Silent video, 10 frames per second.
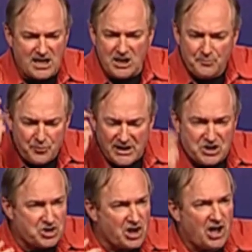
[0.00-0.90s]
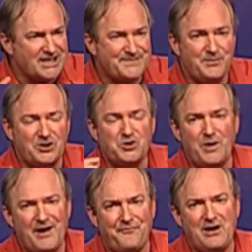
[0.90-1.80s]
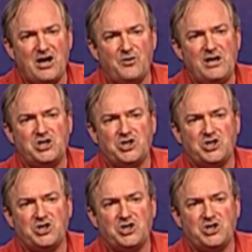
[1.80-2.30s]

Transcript: preach the gospel to every creature.